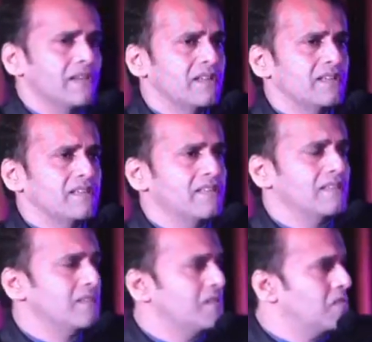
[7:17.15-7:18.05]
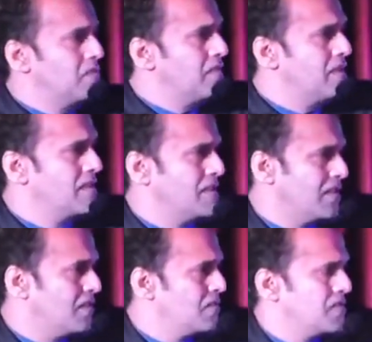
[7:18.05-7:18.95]
it is easier to say the
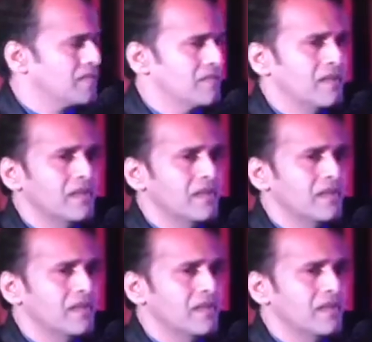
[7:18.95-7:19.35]
numbers,